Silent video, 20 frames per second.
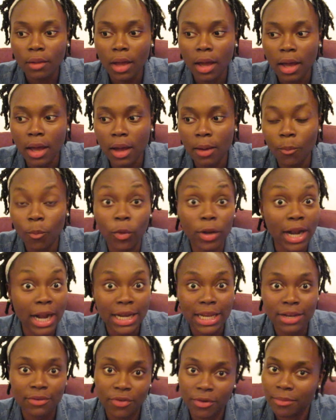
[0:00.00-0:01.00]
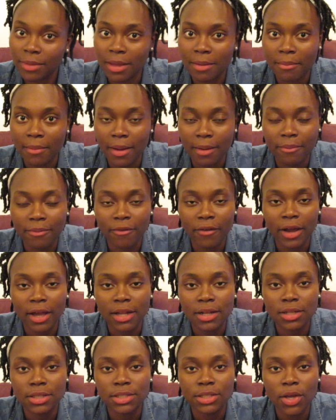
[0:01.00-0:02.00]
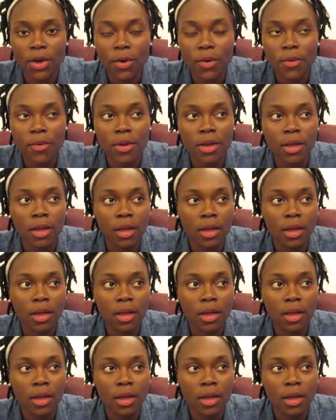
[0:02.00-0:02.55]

what I need from them up front. So